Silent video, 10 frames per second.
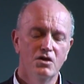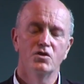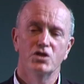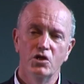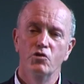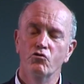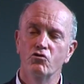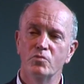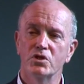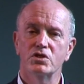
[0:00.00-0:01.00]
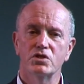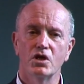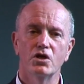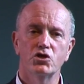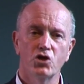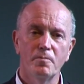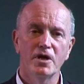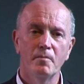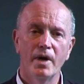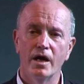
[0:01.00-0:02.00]
which is an enormous
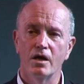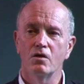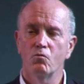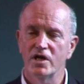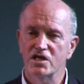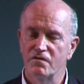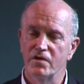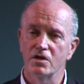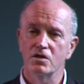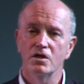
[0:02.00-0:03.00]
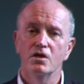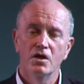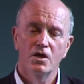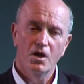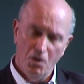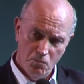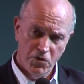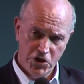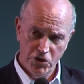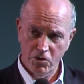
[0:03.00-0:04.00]
shopping mall, Westfield,
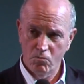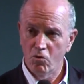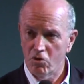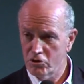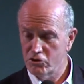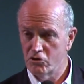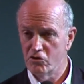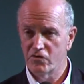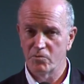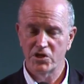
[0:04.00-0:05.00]
which you can walk through from the